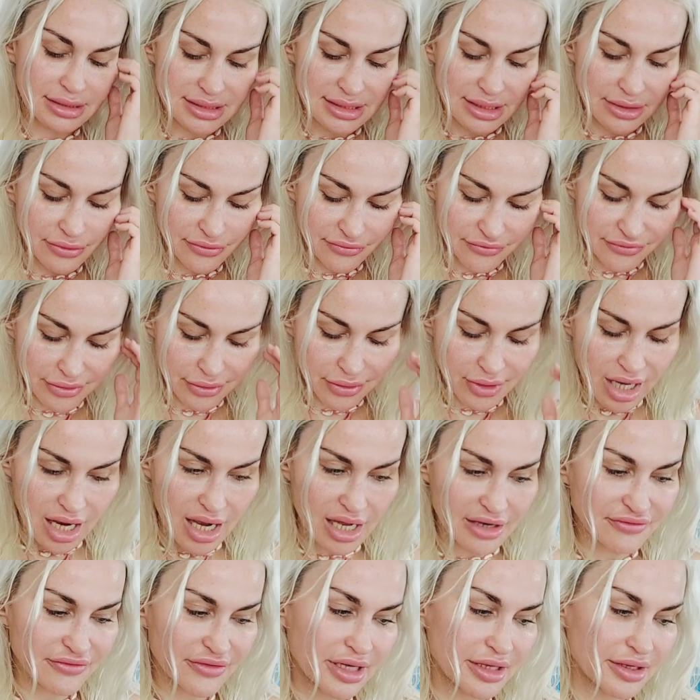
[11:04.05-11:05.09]
they don't feel
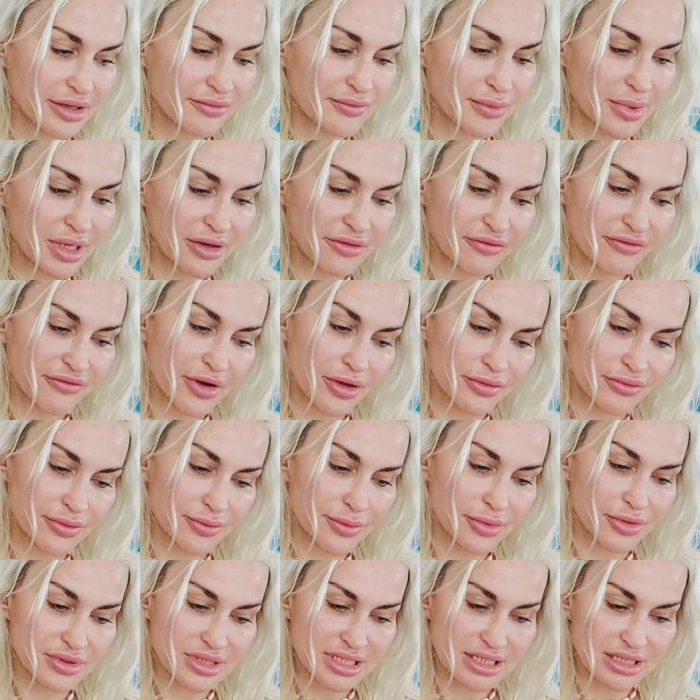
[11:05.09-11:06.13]
confident in being
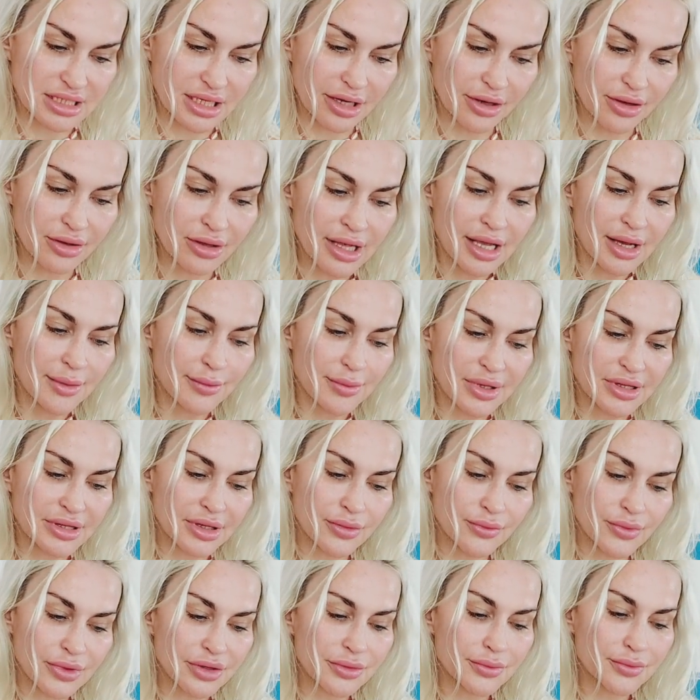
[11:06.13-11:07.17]
vulnerable still, but they
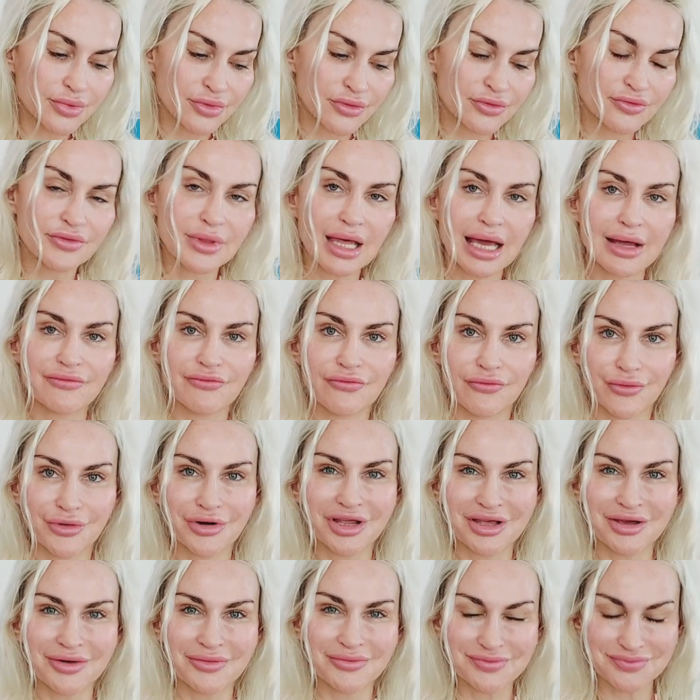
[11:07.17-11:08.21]
wanna improve that for
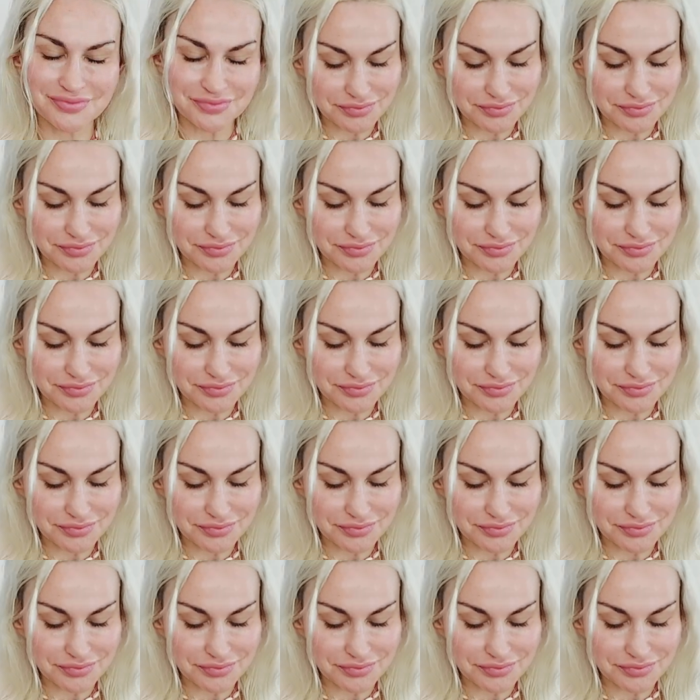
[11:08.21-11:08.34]
you.